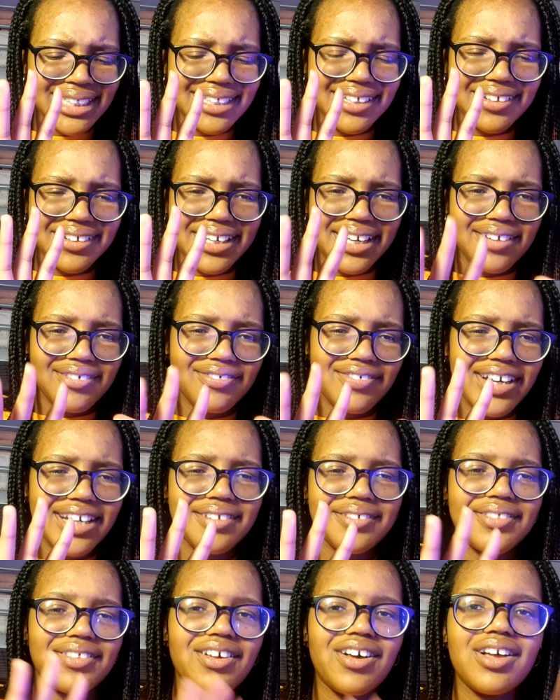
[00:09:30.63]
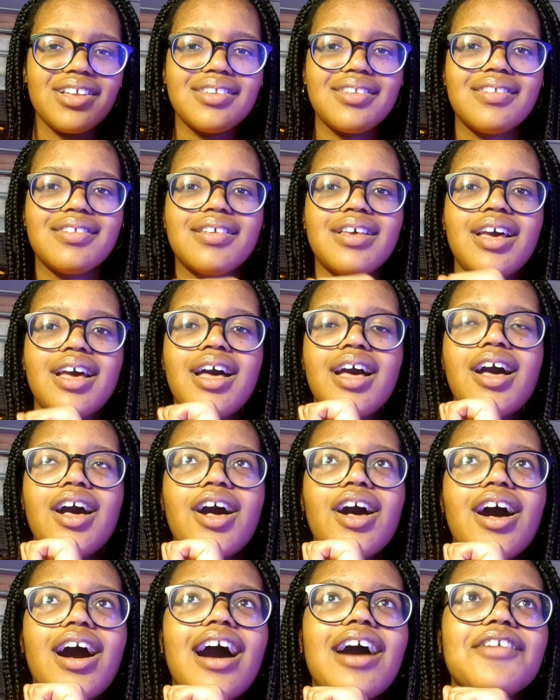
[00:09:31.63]
Okay, final thoughts.
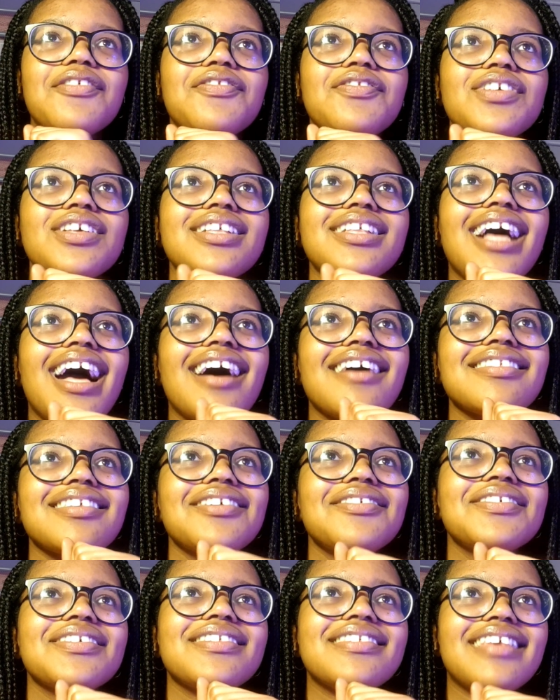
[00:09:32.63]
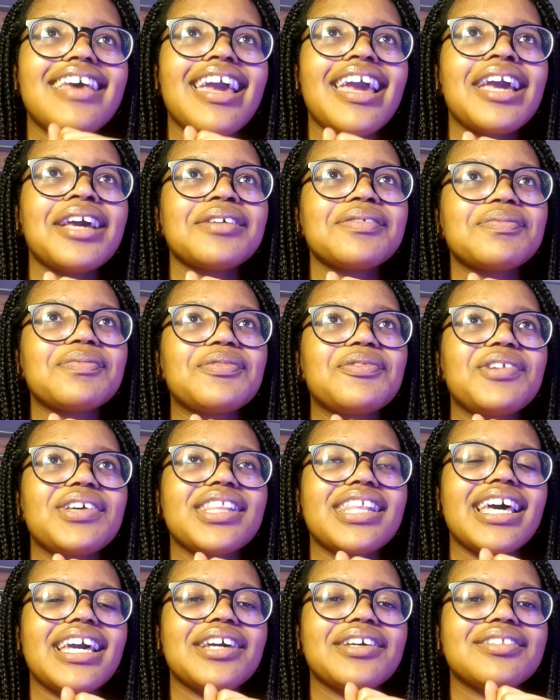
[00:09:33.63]
I feel, as I was saying, with
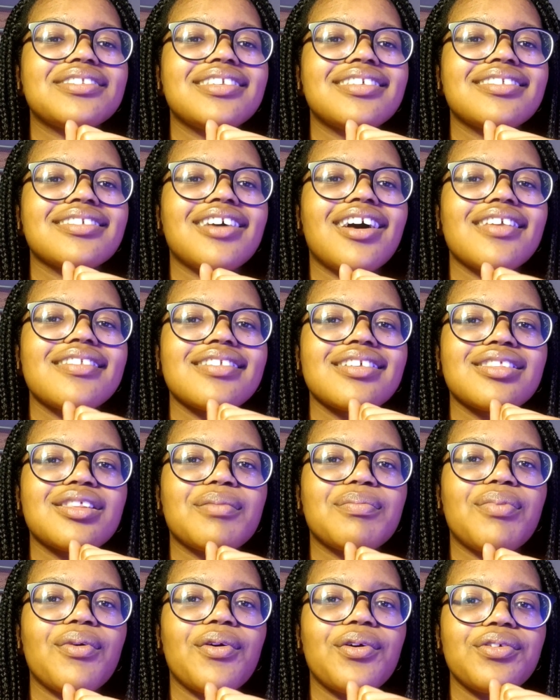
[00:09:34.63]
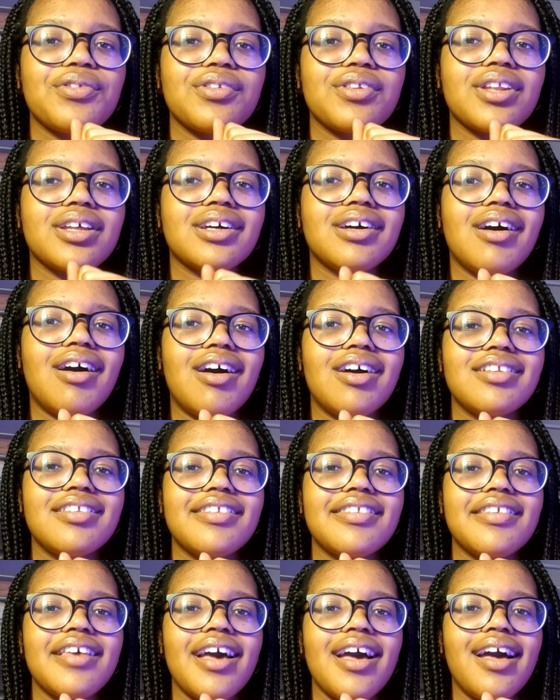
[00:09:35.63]
discussing the pros and the
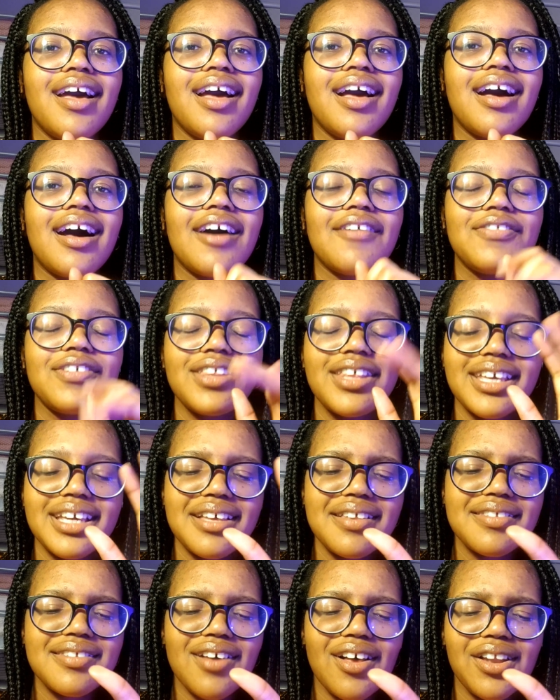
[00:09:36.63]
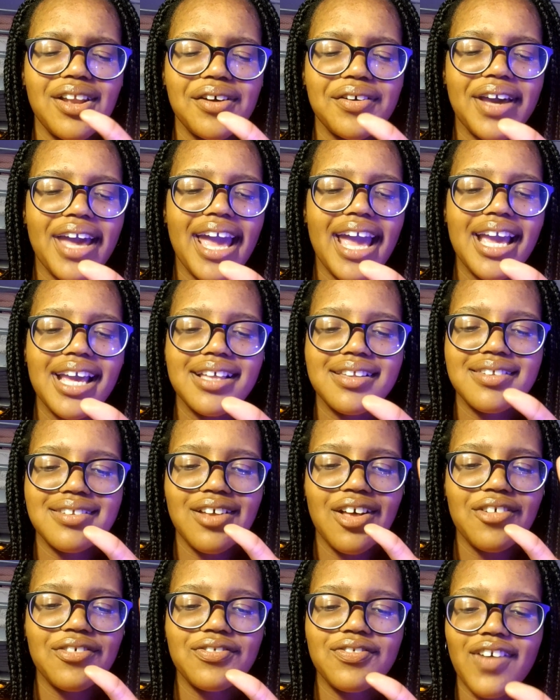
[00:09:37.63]
cons, I feel like it's all okay, it's
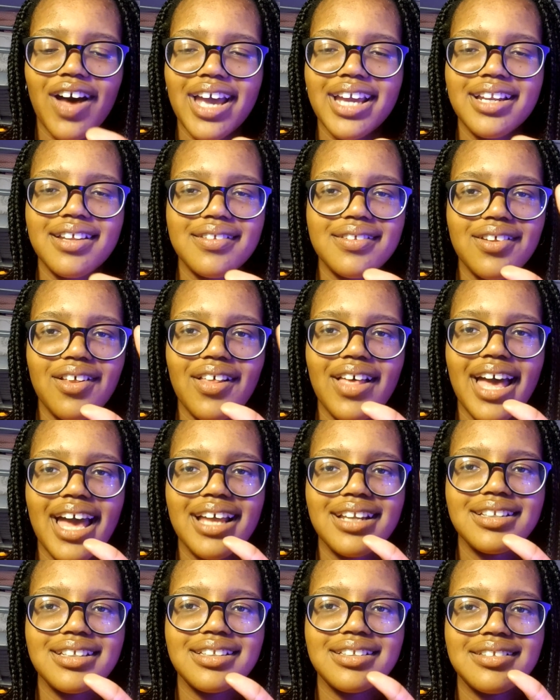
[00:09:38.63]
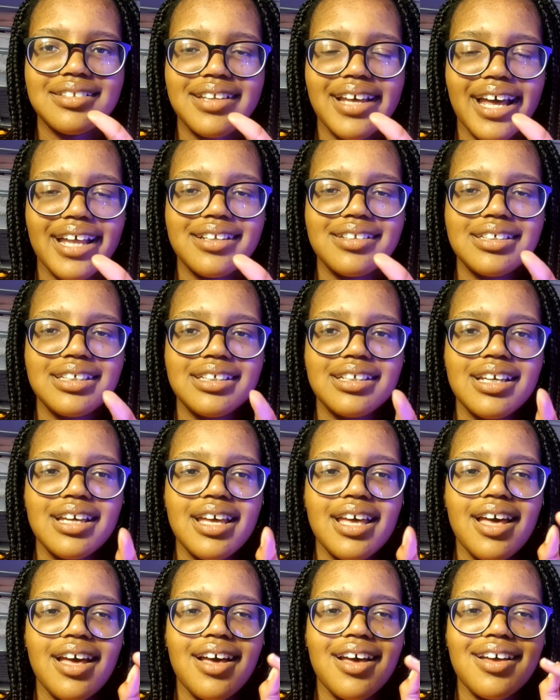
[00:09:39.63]
all fine, it's all handy dandy,
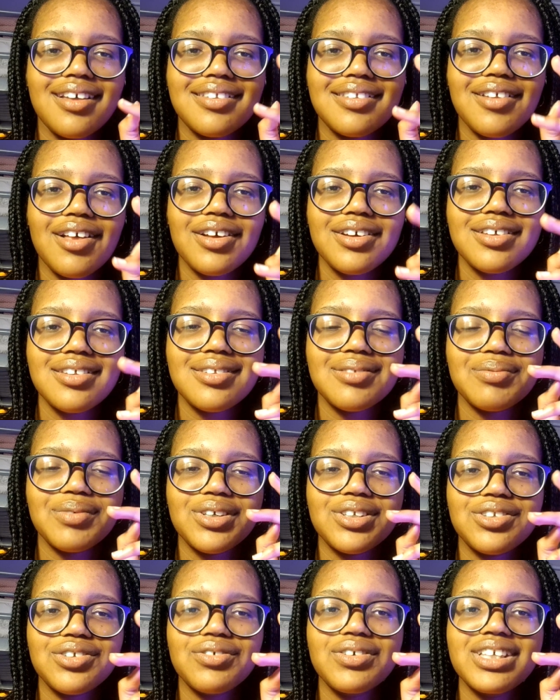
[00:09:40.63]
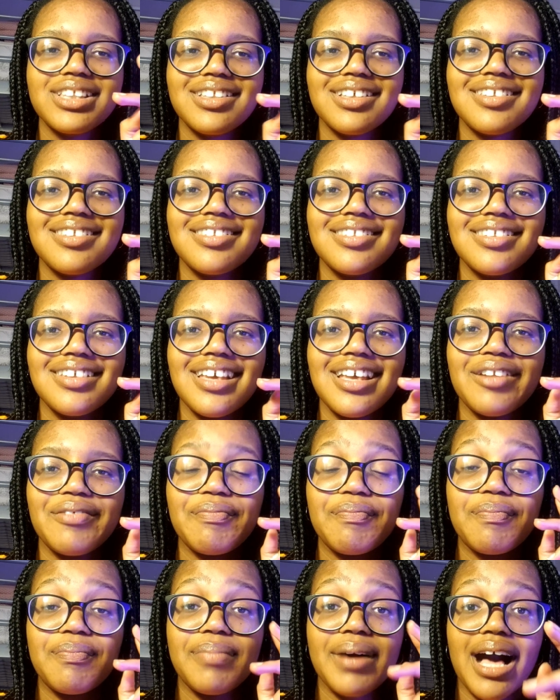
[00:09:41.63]
as long as we're doing this
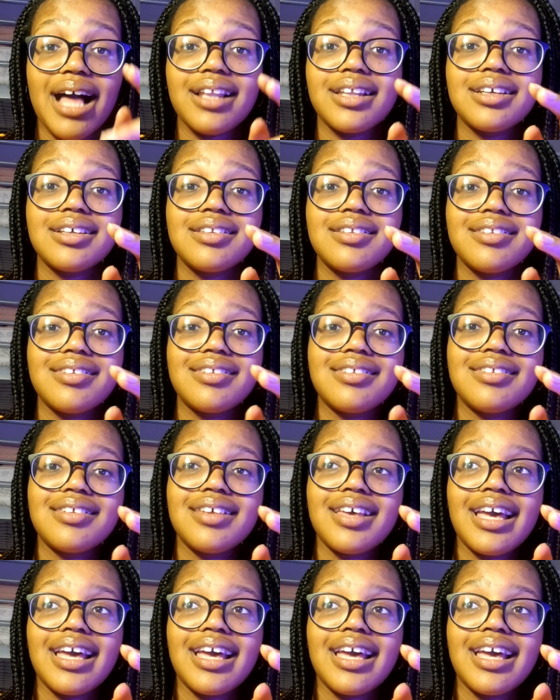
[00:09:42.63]
in balance